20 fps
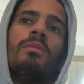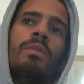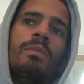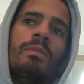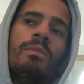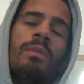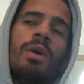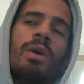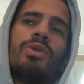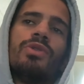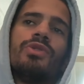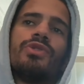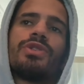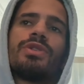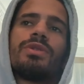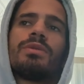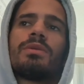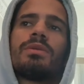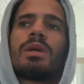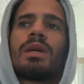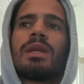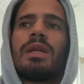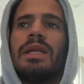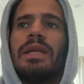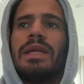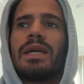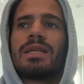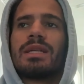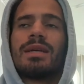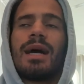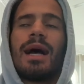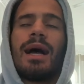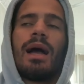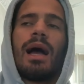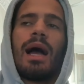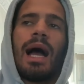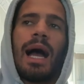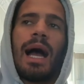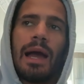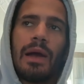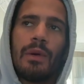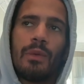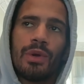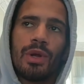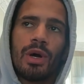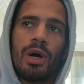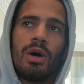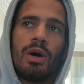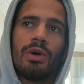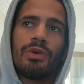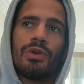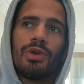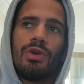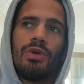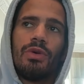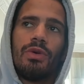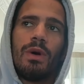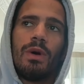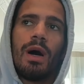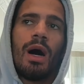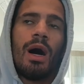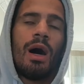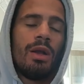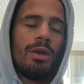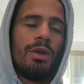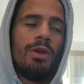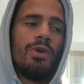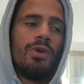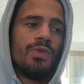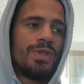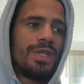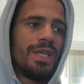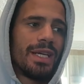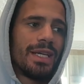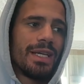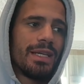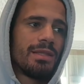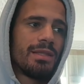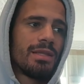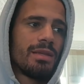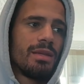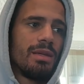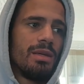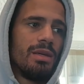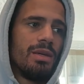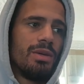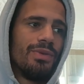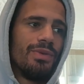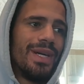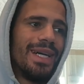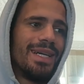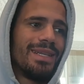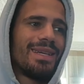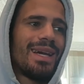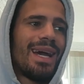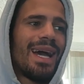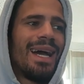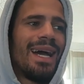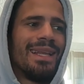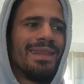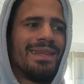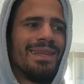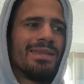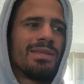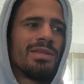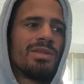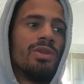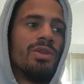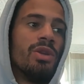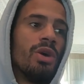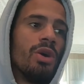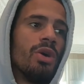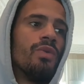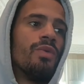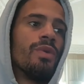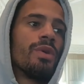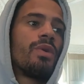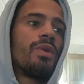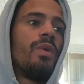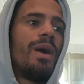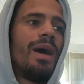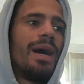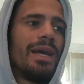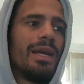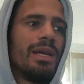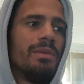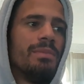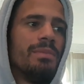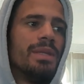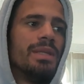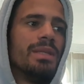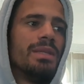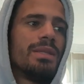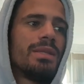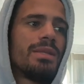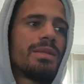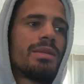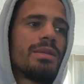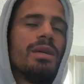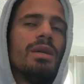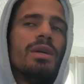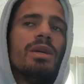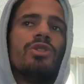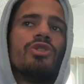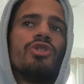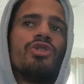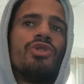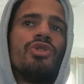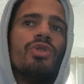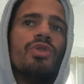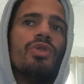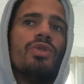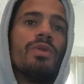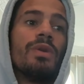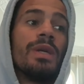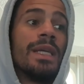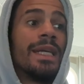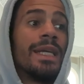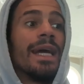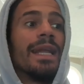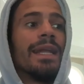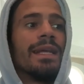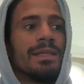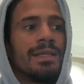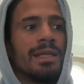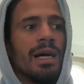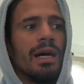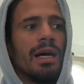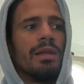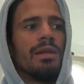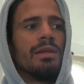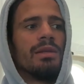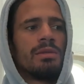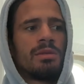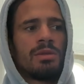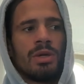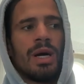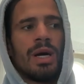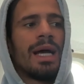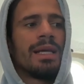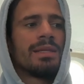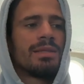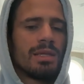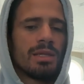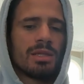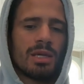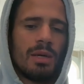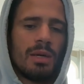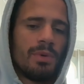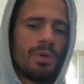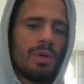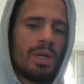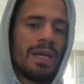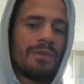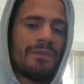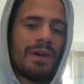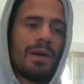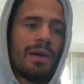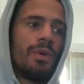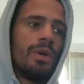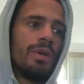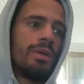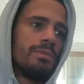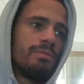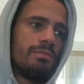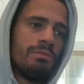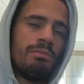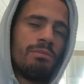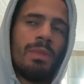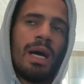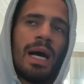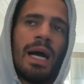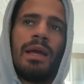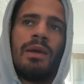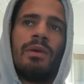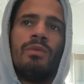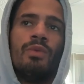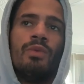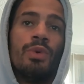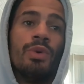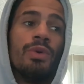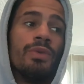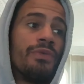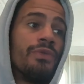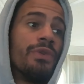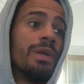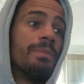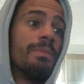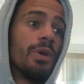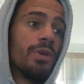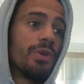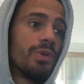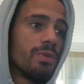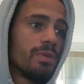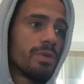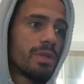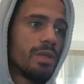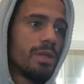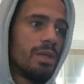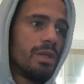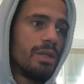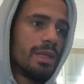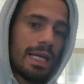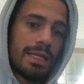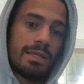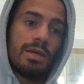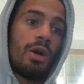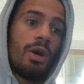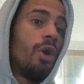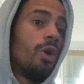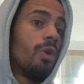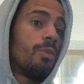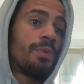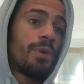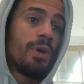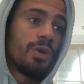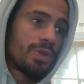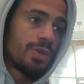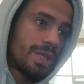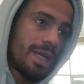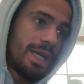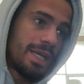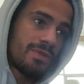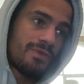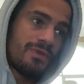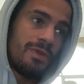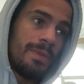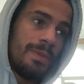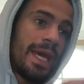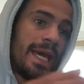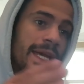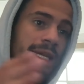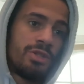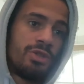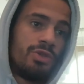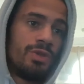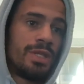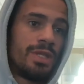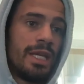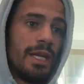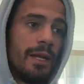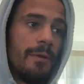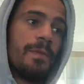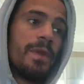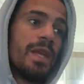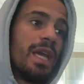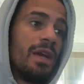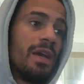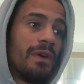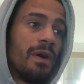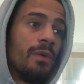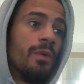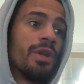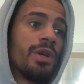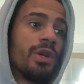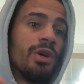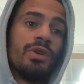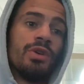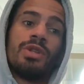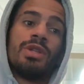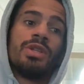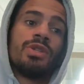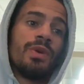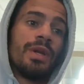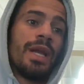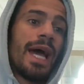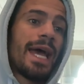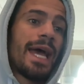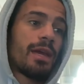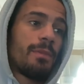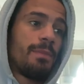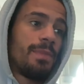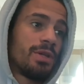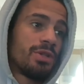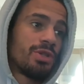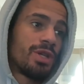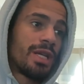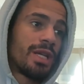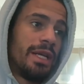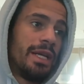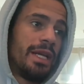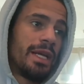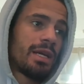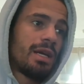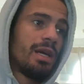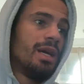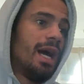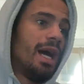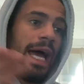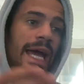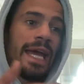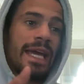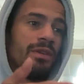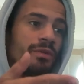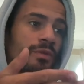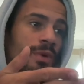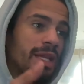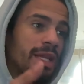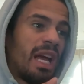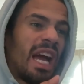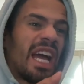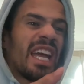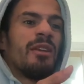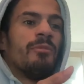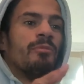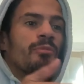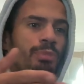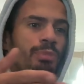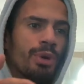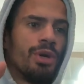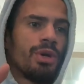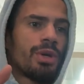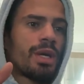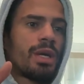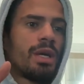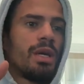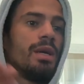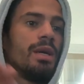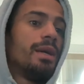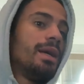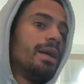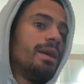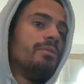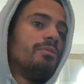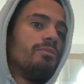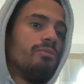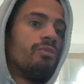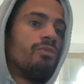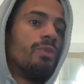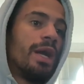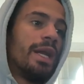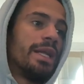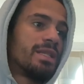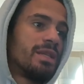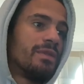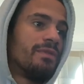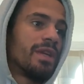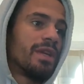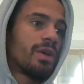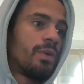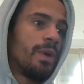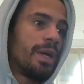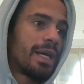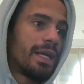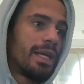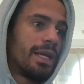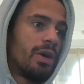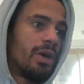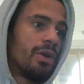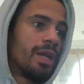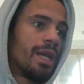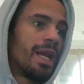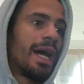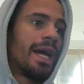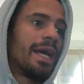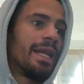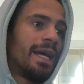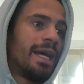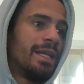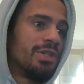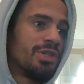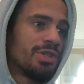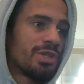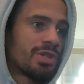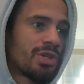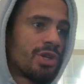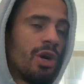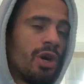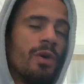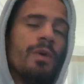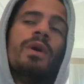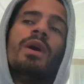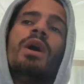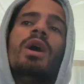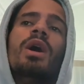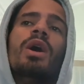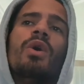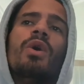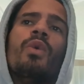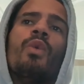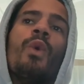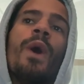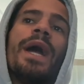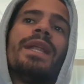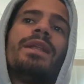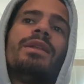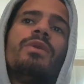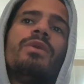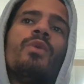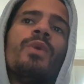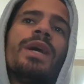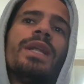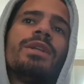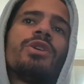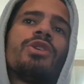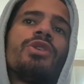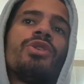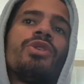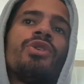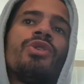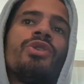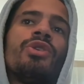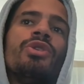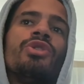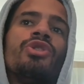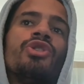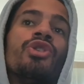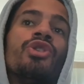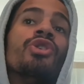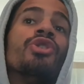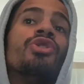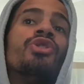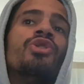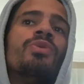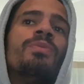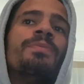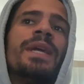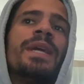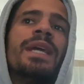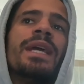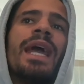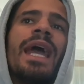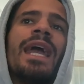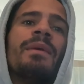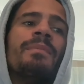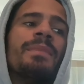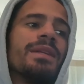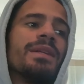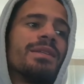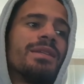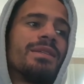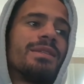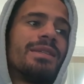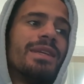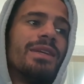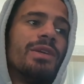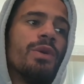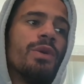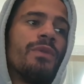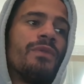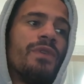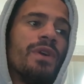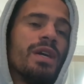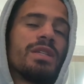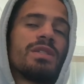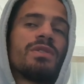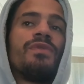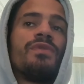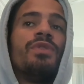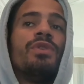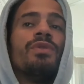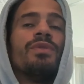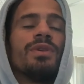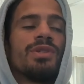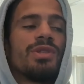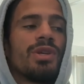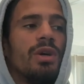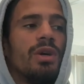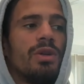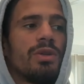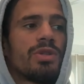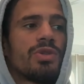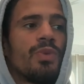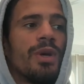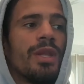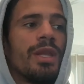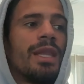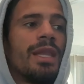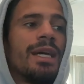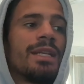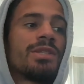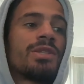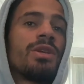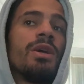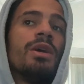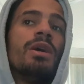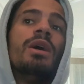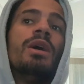most clinics, I would argue, are low tickets, right? And there's low requirements to get it done. So as an example, if I want my roof remodeled, that's a whole process from A to Z. If I want to go into an acupuncture clinic, I can book relatively quickly online and just go. When should you be aiming to see your first few results, whether that's